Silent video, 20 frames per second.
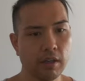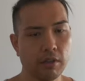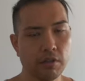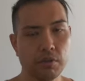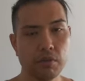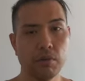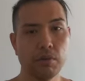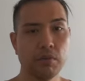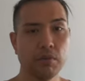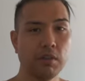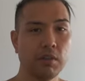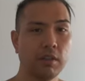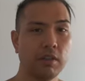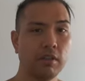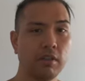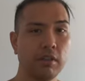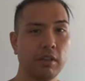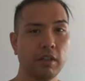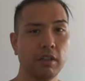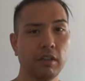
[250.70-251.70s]
so
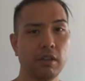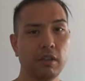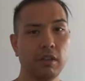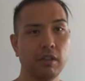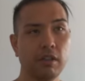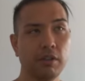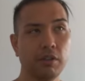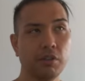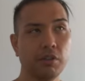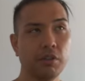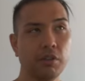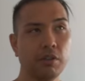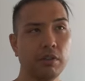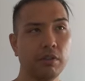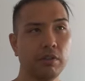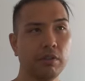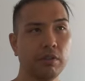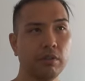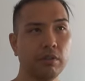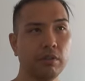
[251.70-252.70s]
send, acknowledge,
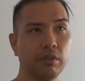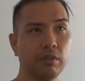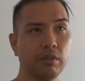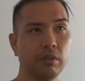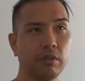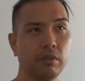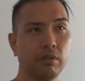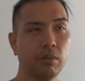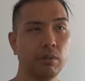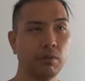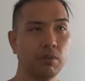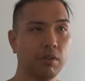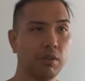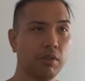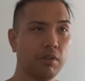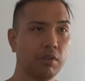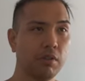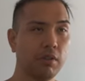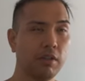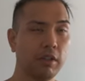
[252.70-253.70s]
or
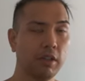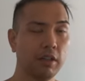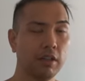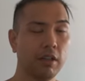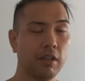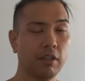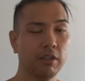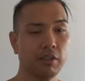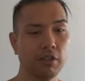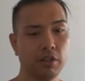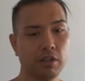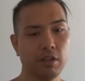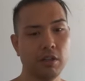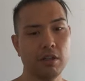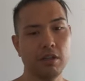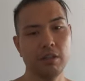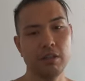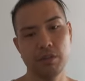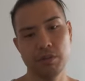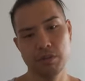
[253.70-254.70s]
send, send, acknowledge,
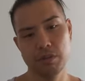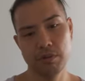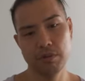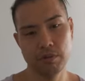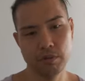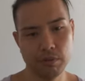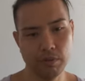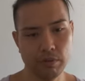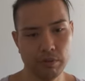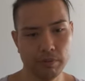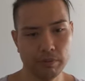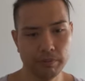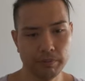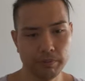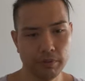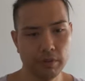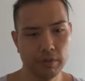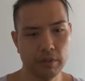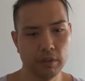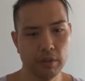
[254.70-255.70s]
acknowledge. So
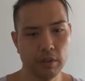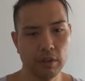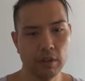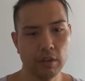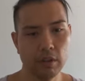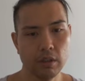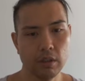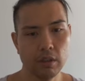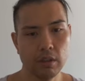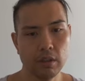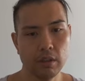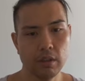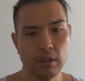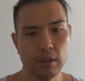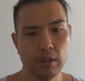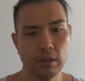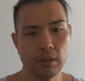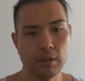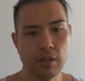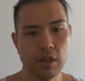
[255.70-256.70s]

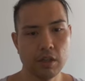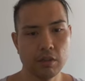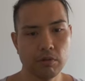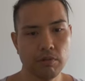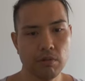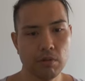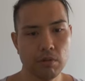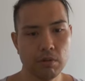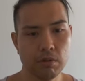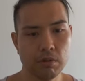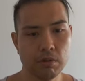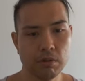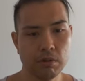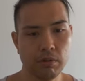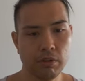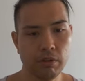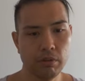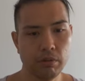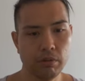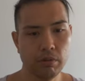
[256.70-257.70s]
task four,
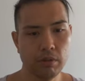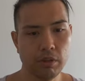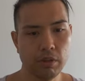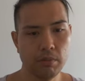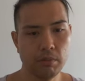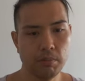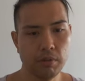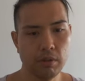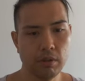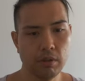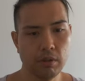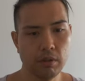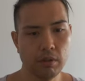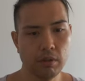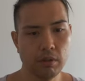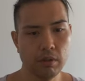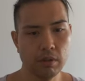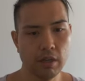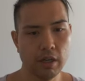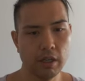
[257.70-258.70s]
U D
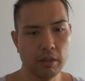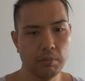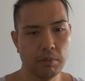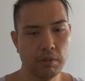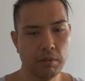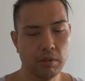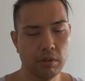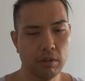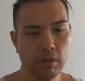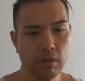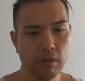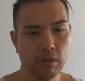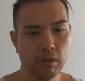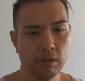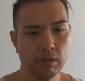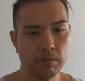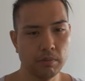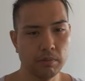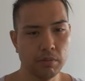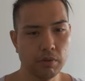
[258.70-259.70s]
P I
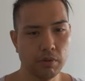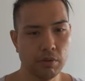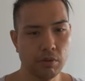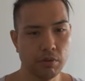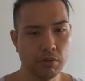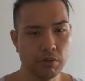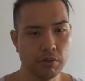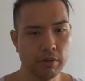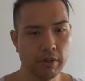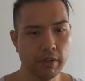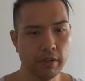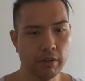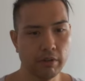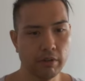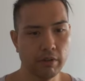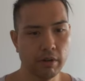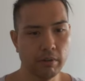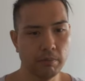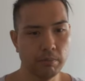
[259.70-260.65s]
P, user datagram